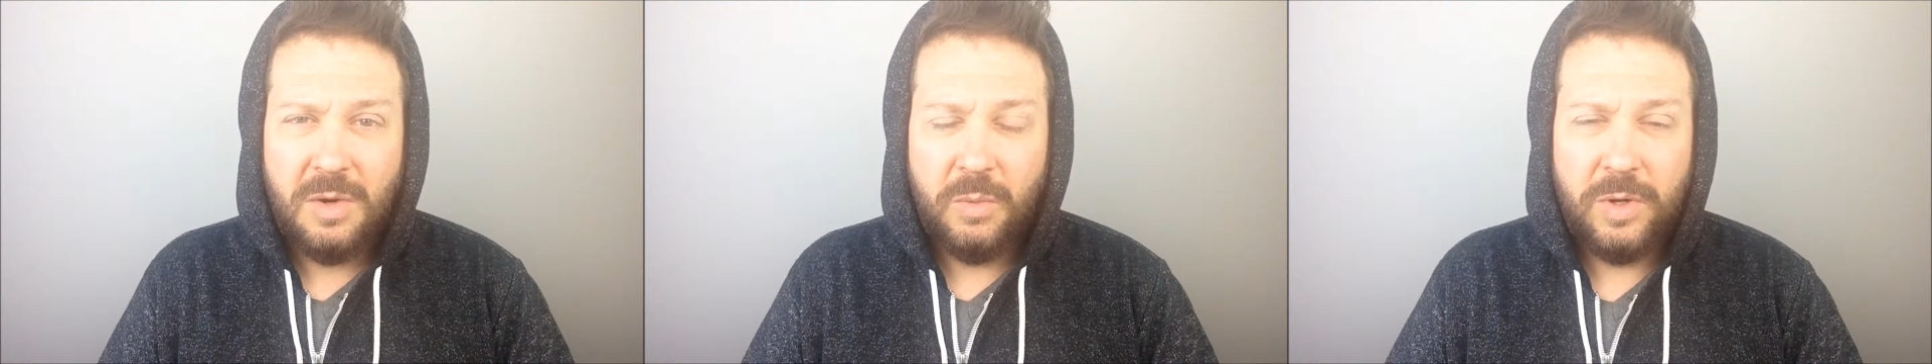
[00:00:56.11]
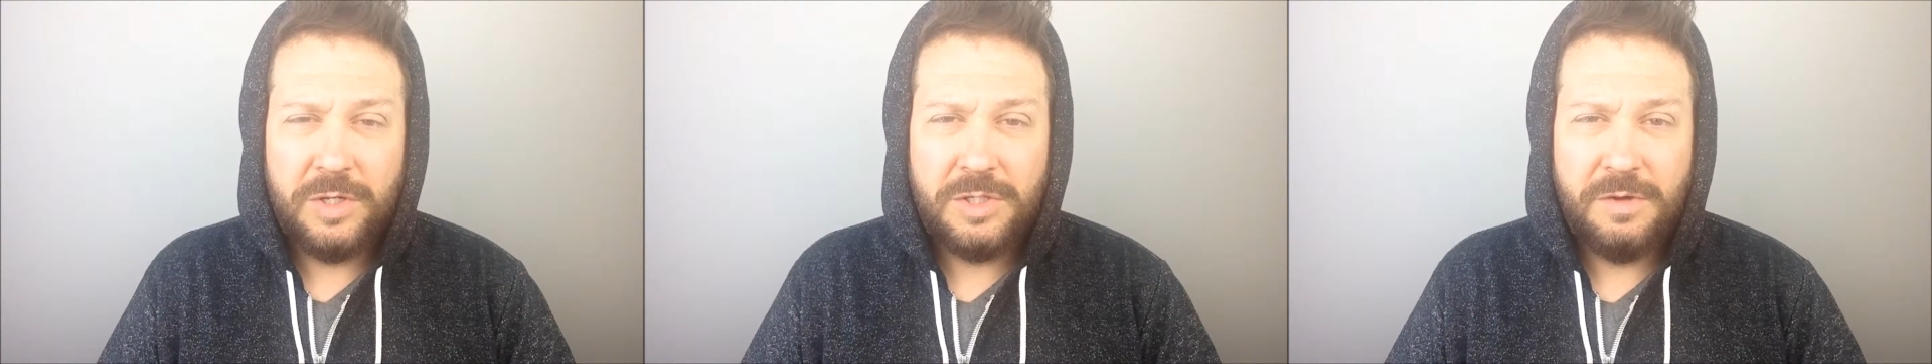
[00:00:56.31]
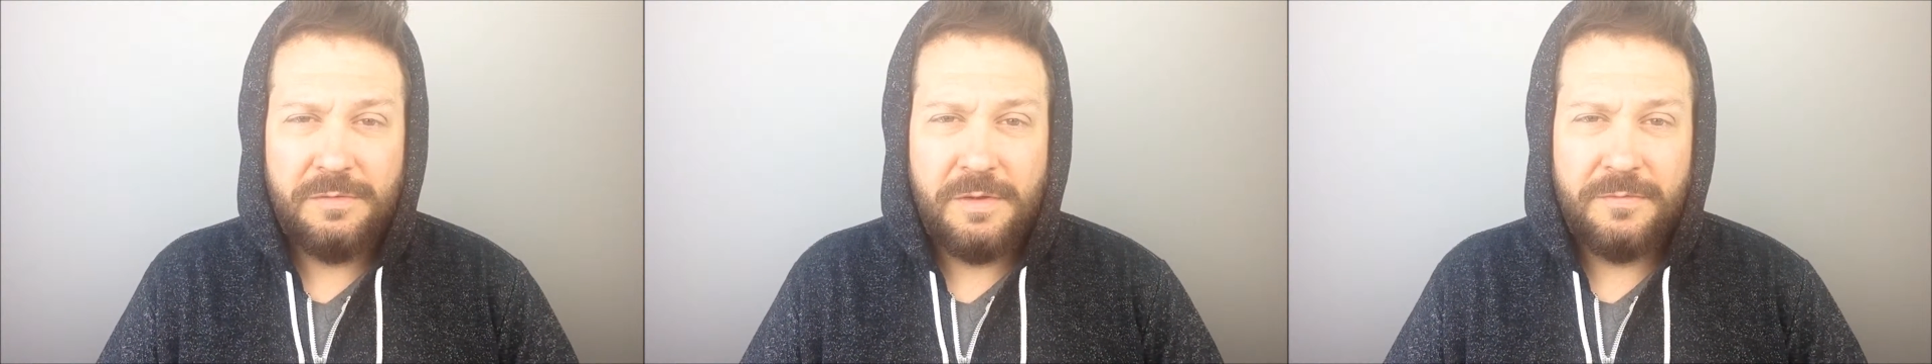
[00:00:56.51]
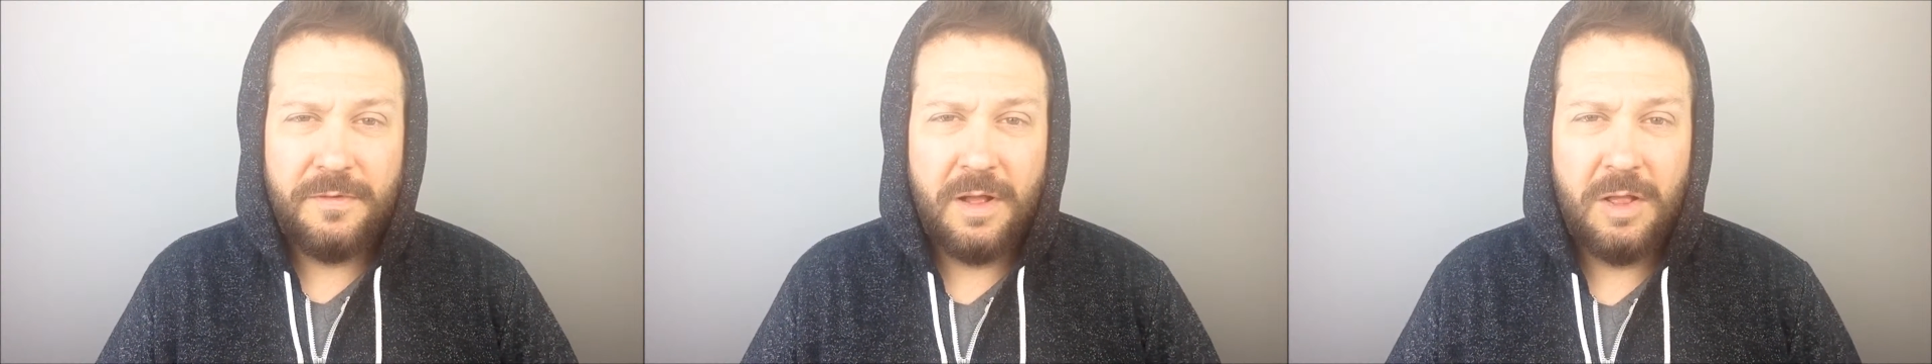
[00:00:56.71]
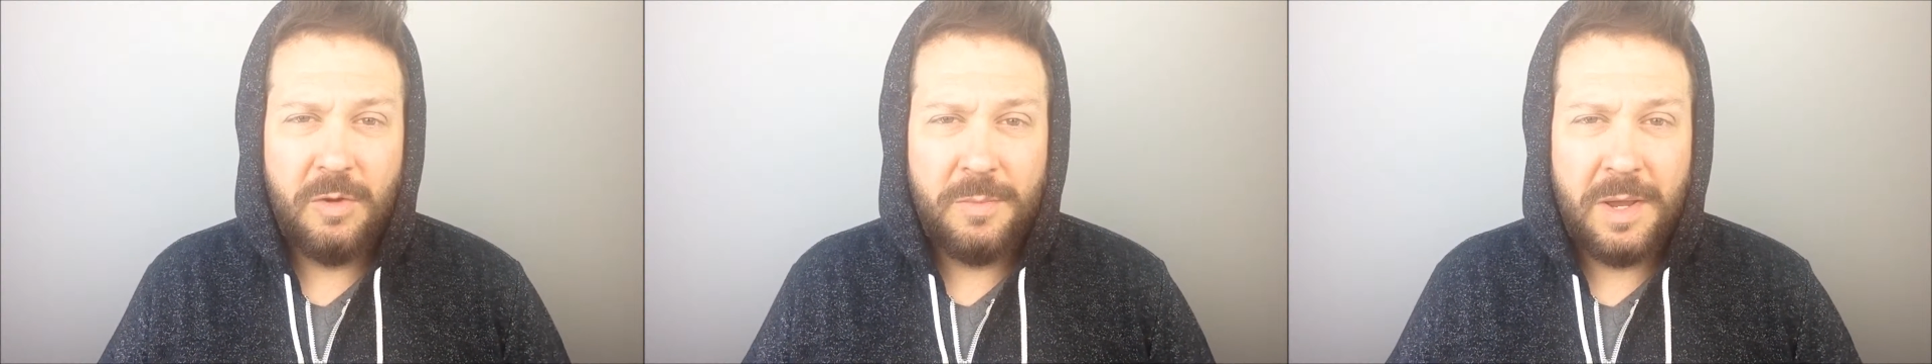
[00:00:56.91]
which if you
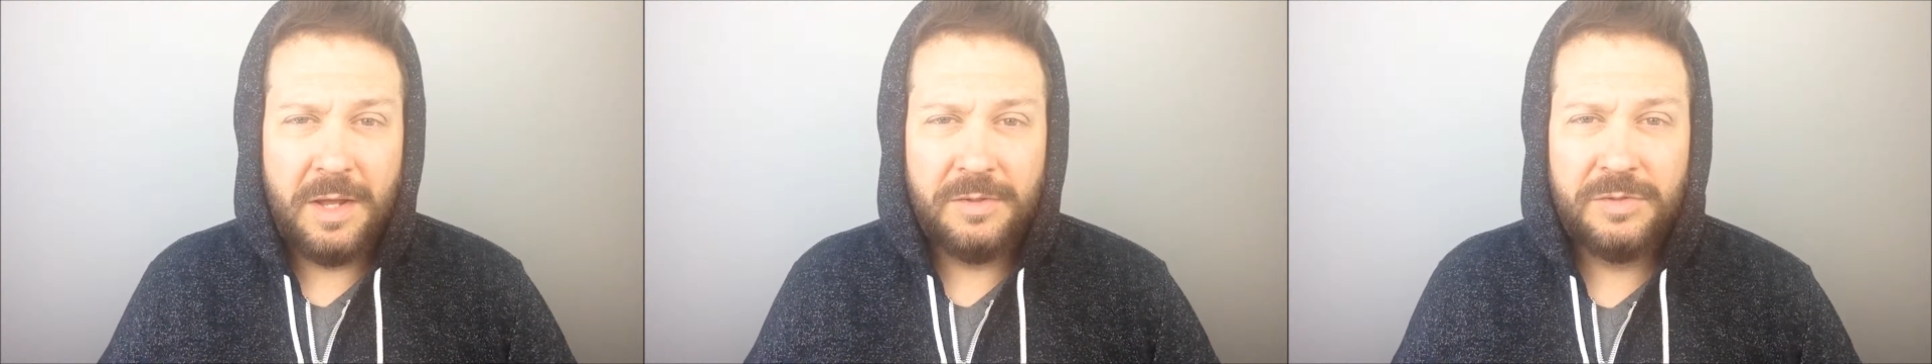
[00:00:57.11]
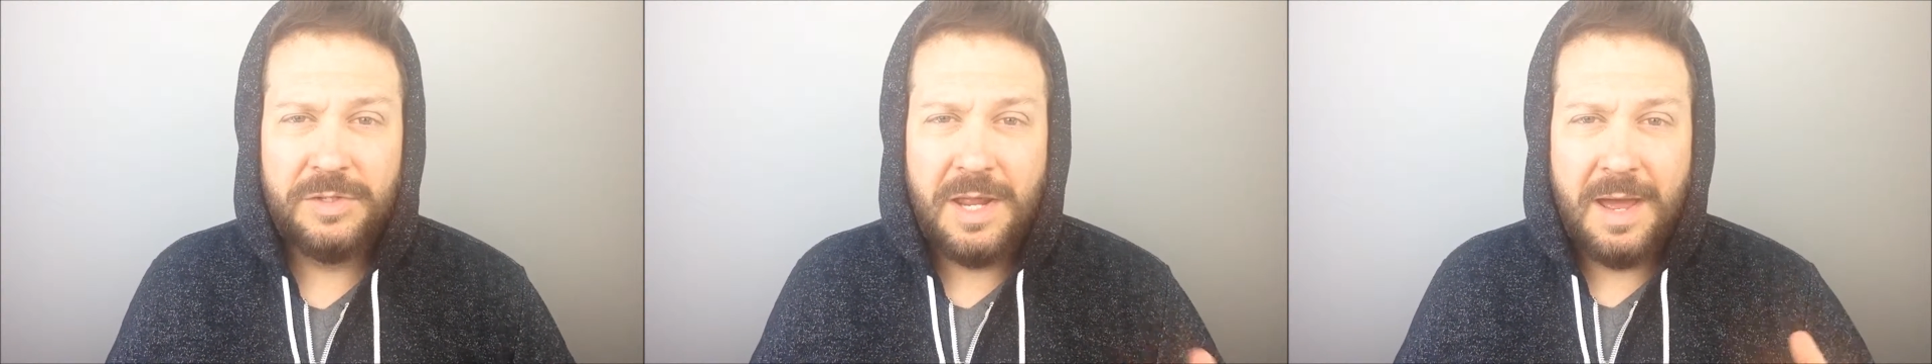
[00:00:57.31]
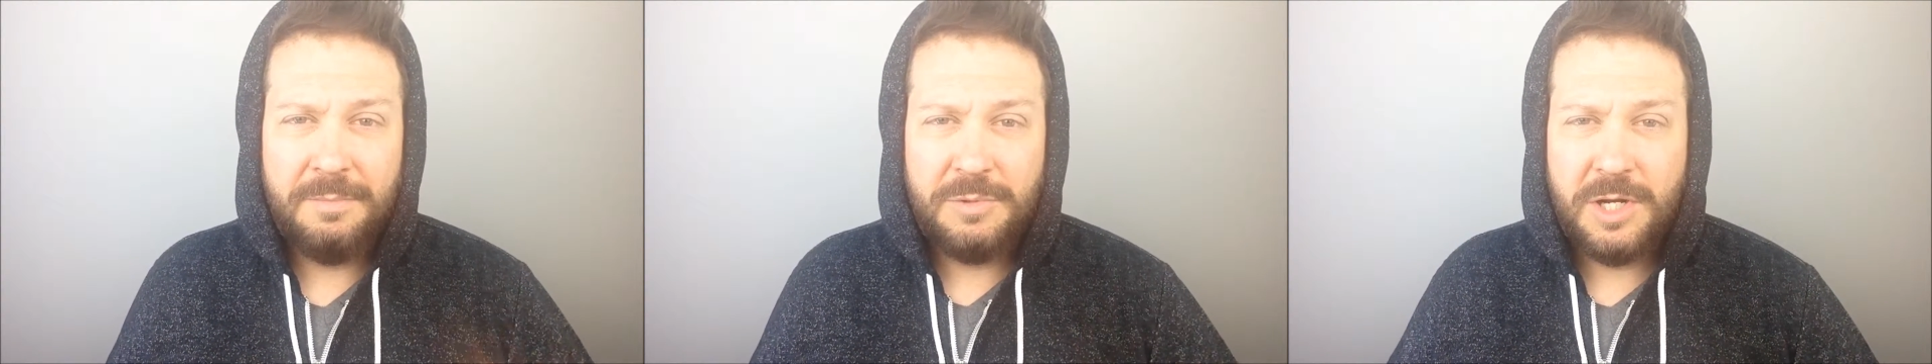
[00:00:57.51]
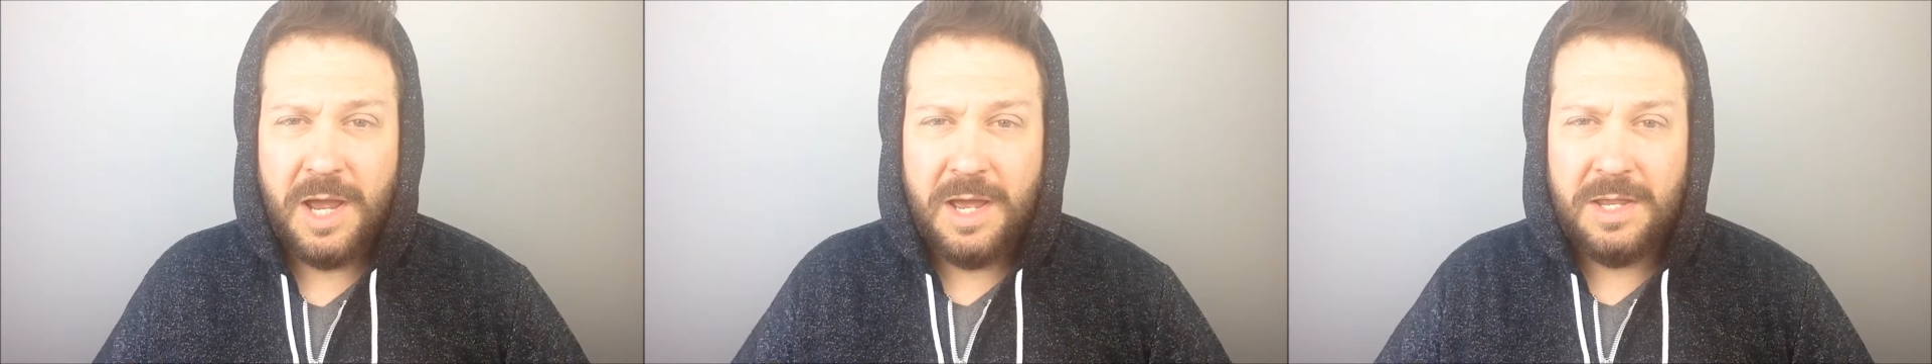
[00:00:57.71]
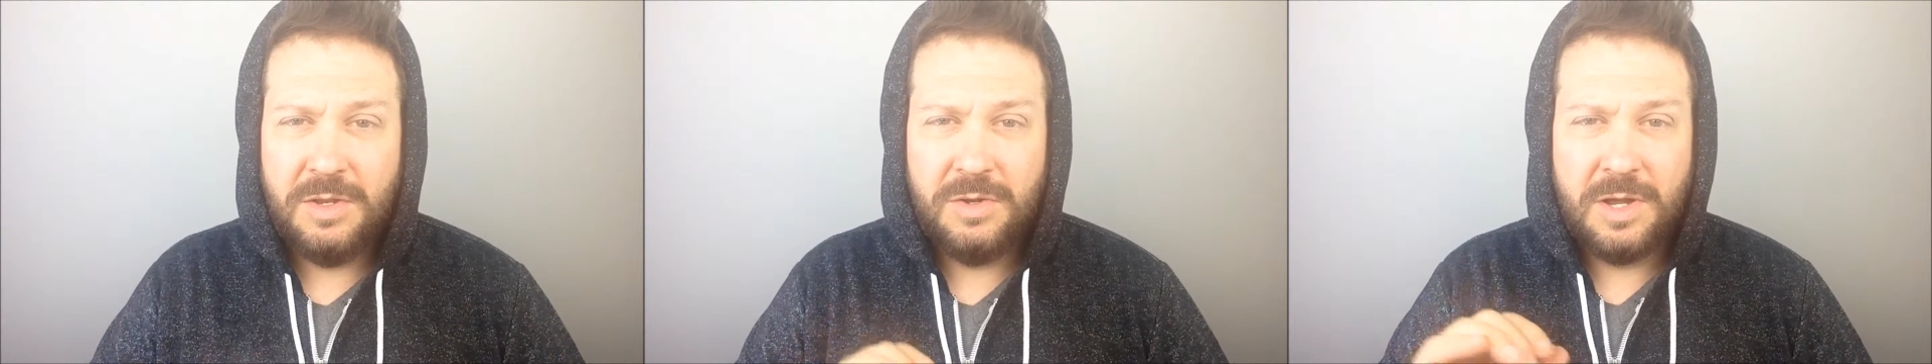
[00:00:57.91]
follow me on
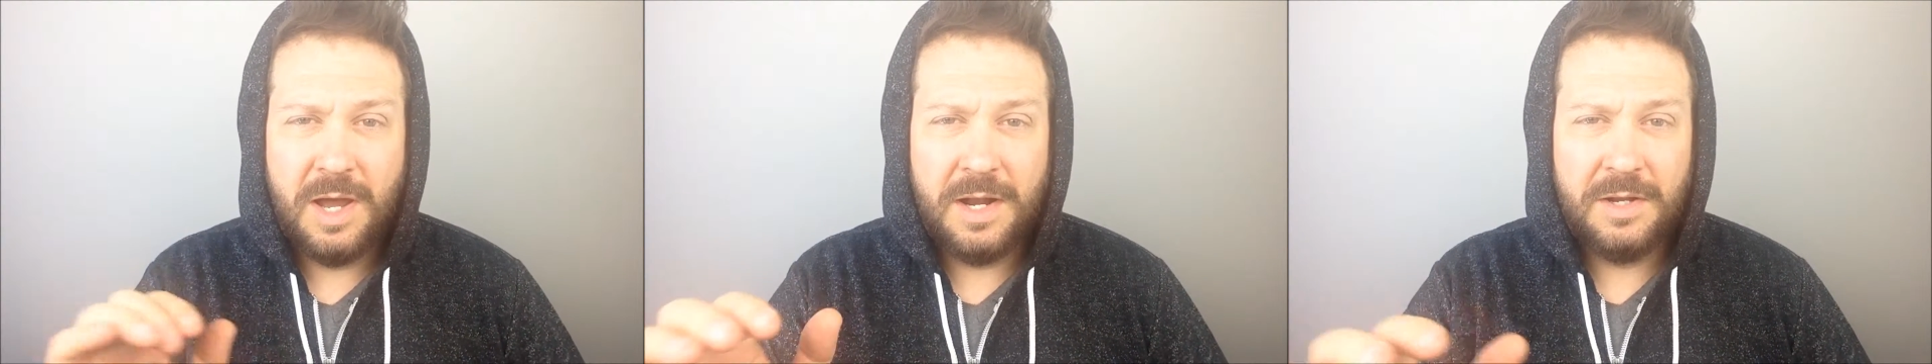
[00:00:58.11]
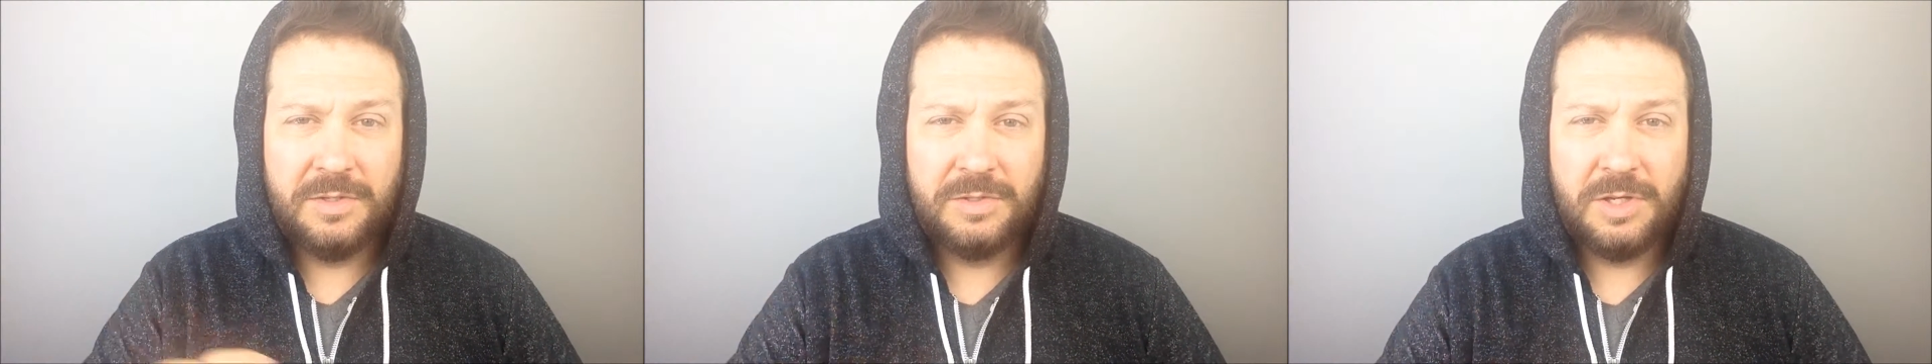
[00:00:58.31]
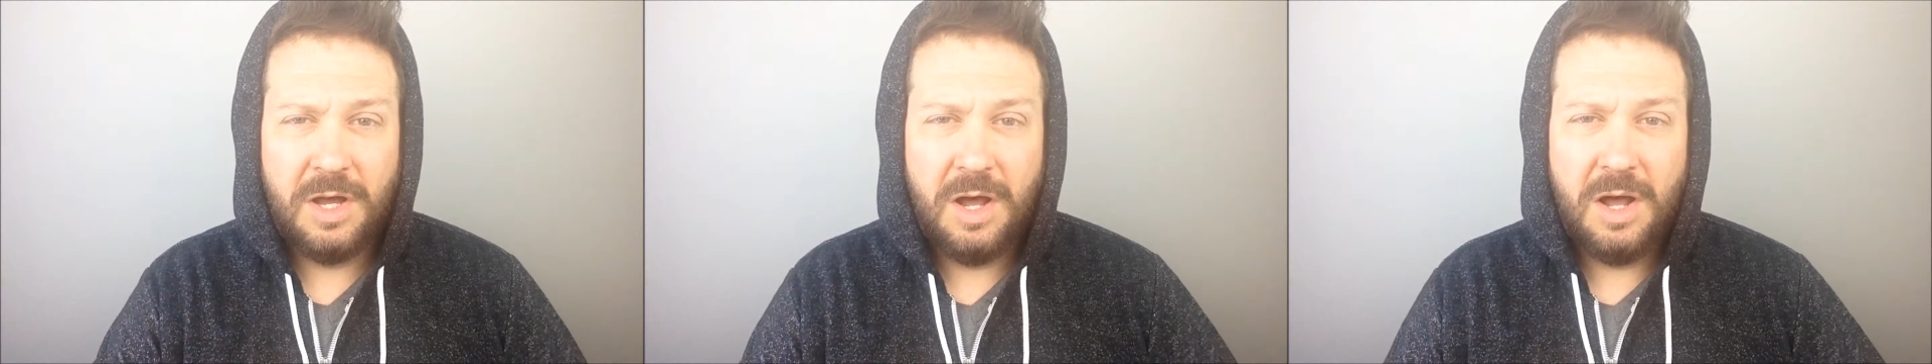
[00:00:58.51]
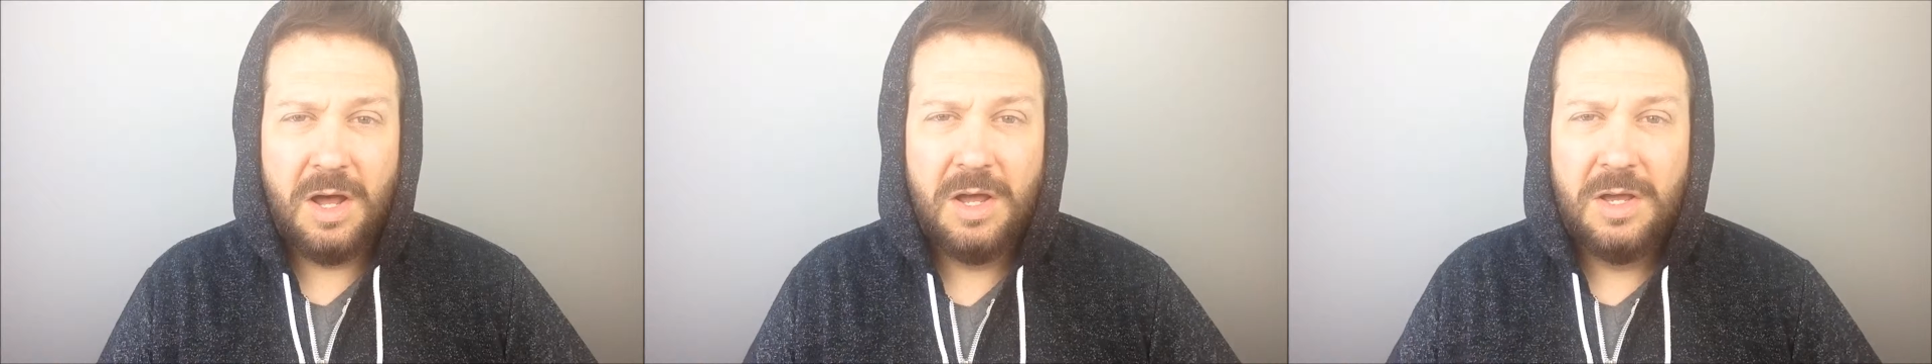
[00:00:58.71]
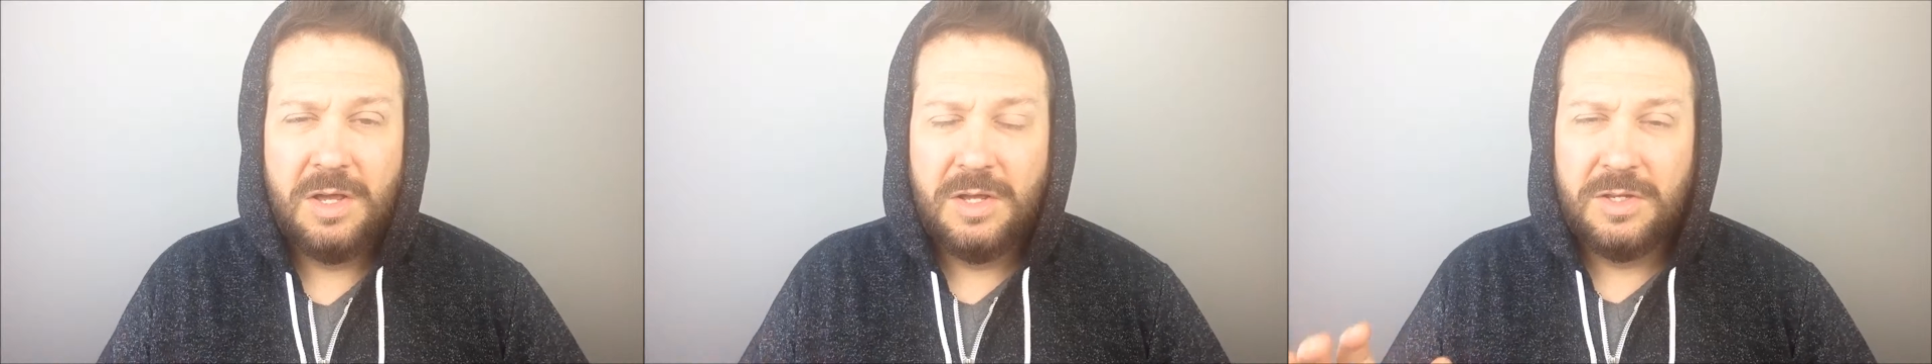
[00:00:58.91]
Snapchat, you kind of
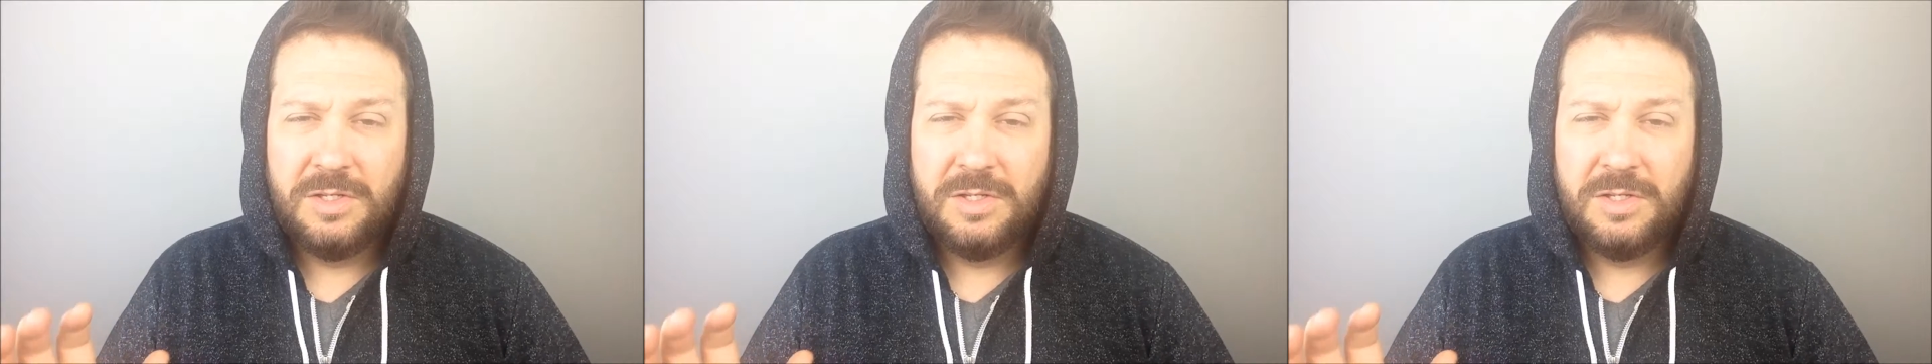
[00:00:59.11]
saw